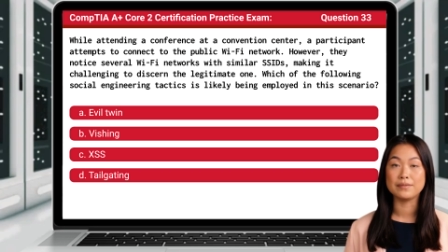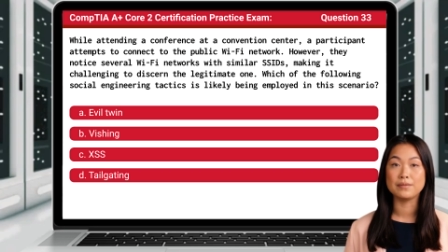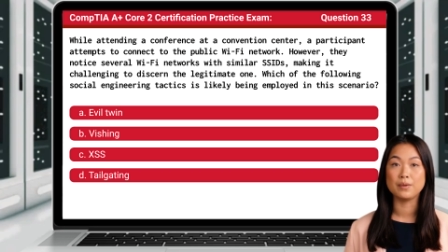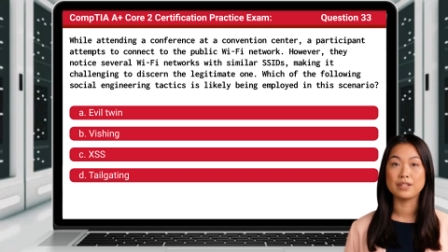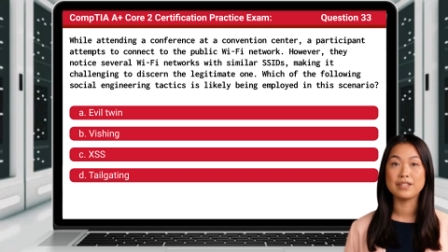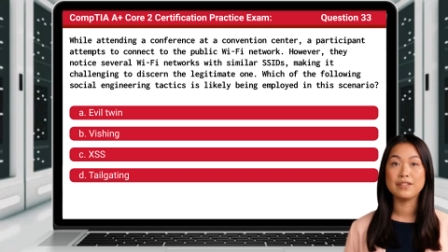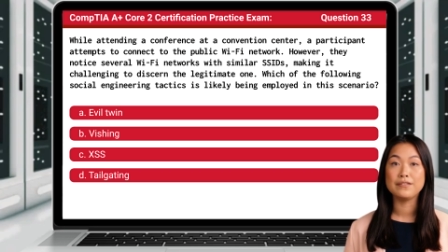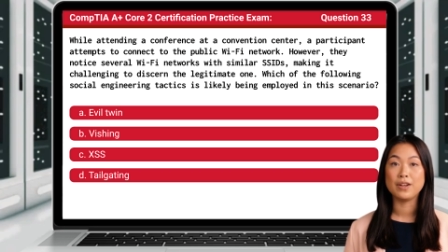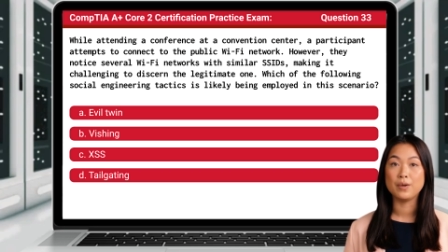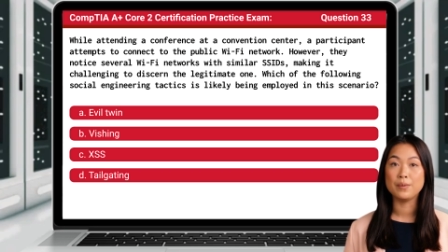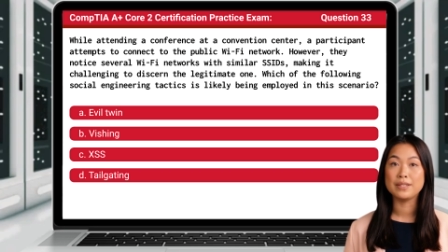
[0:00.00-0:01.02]
Which of the
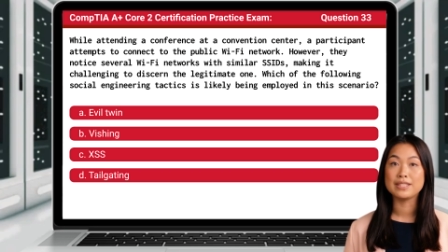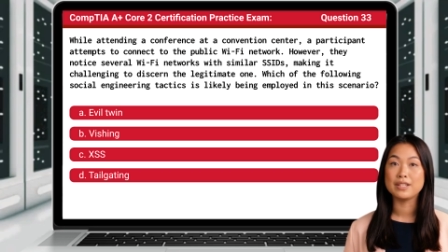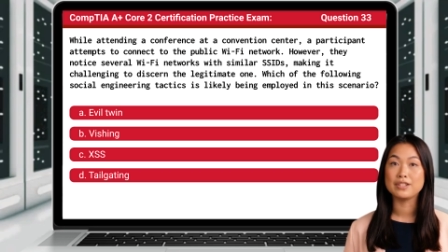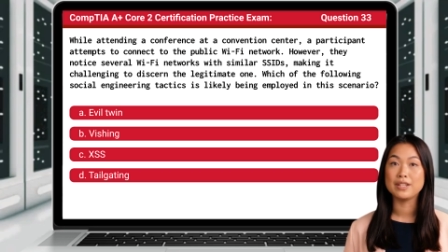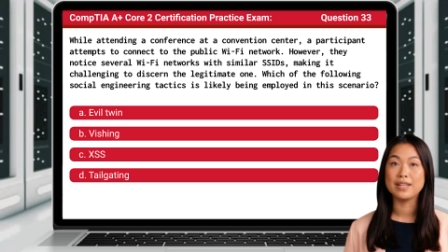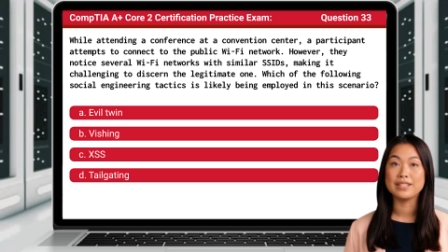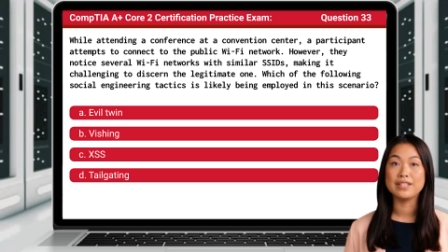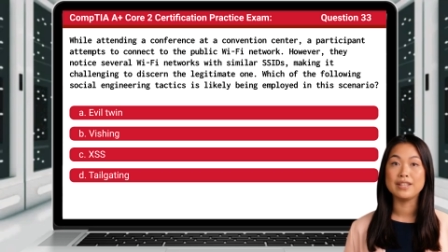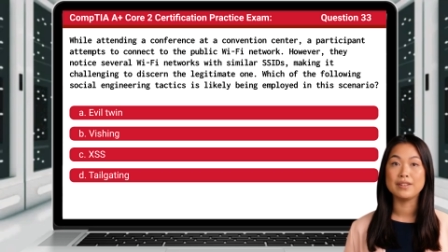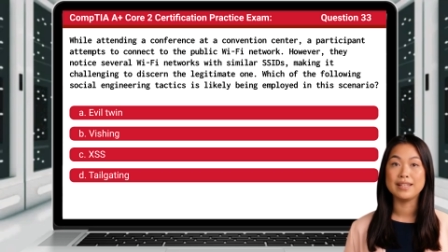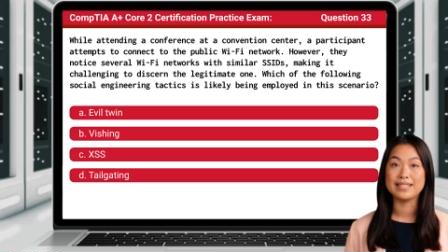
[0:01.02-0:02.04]
following social
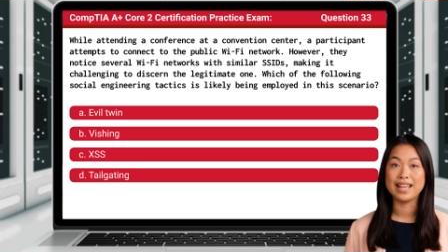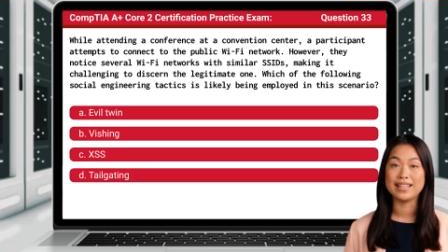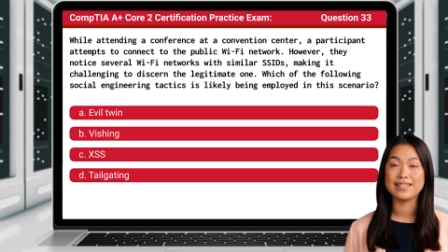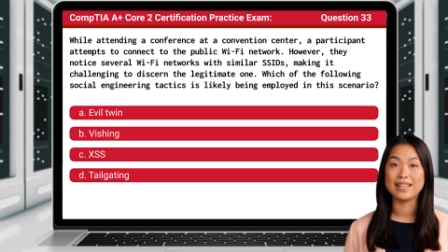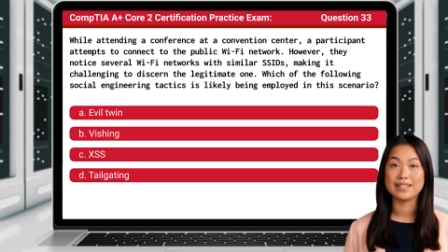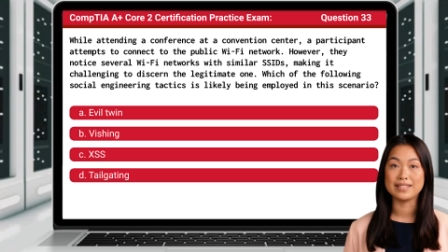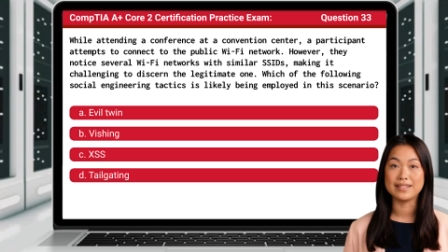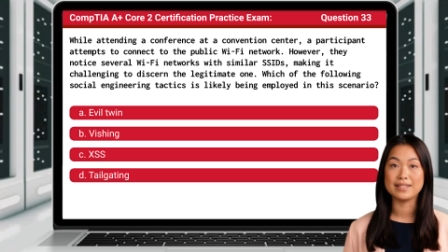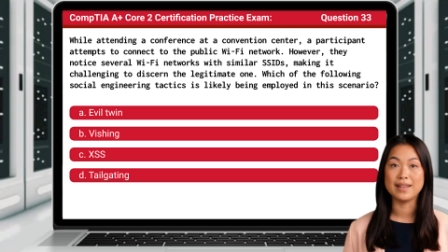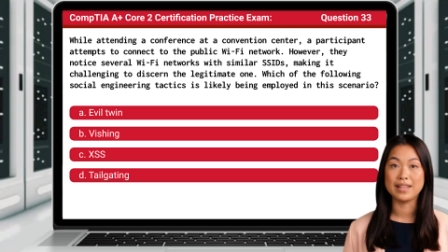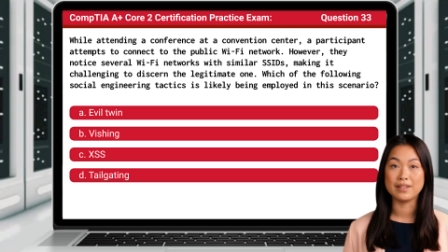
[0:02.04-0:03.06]
engineering tactics
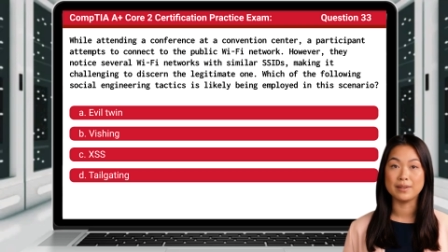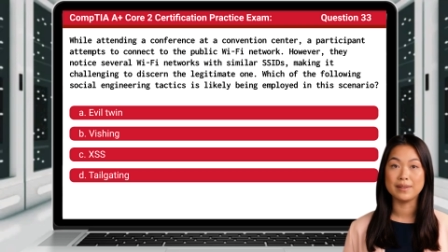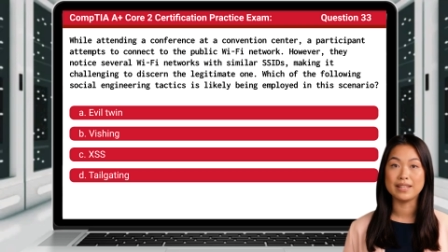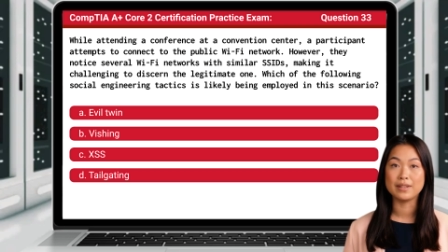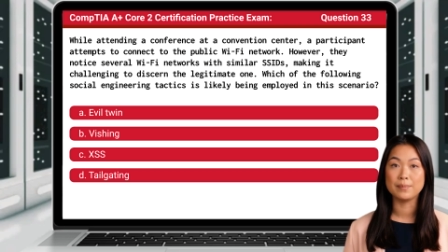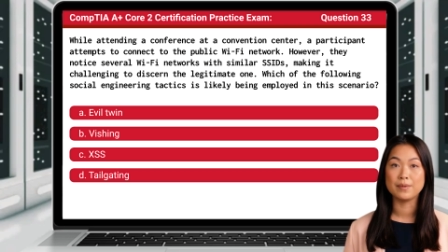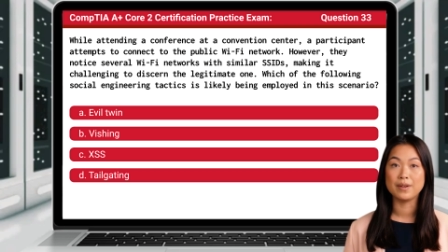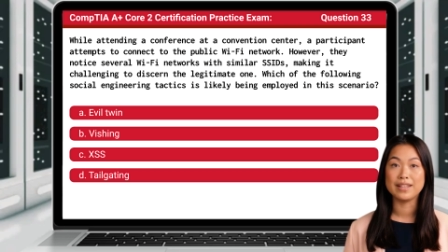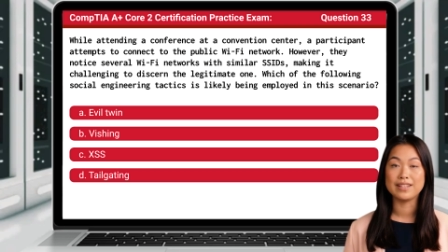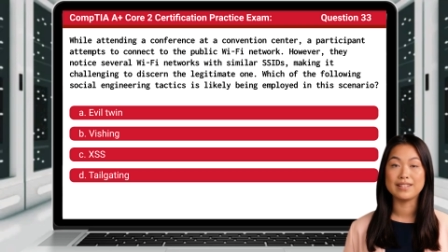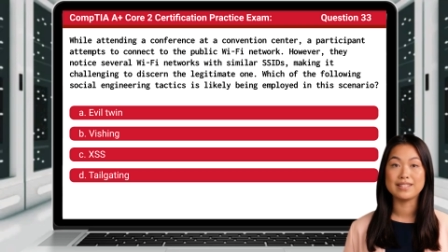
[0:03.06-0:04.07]
is likely being
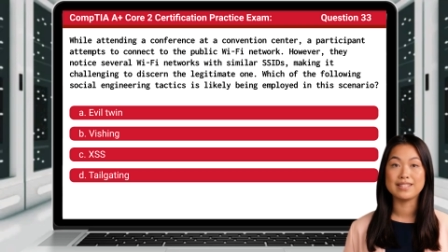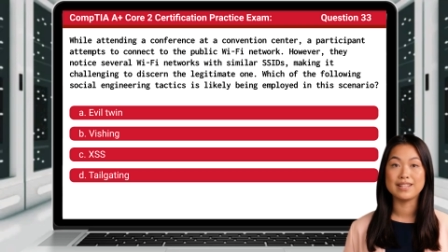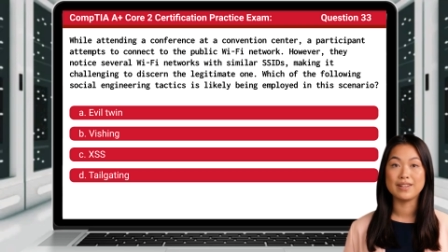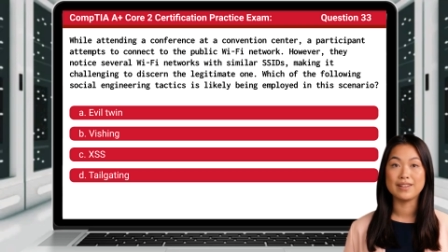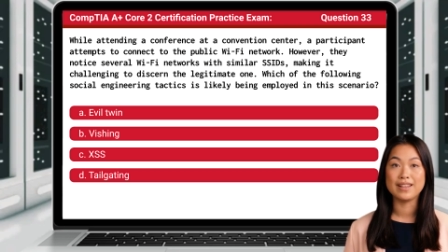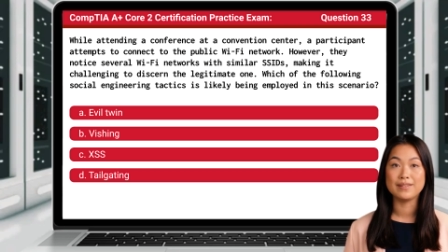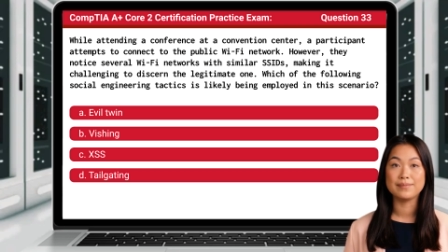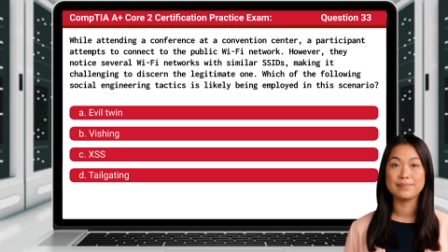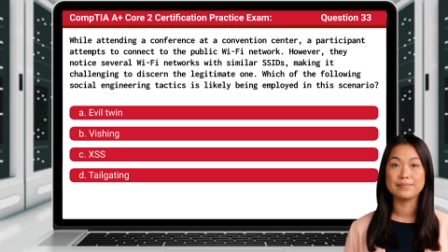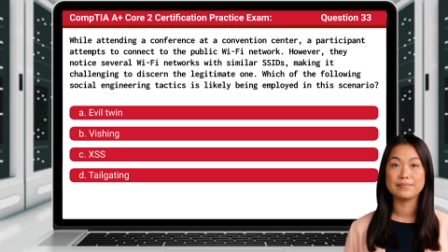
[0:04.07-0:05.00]
employed in this scenario?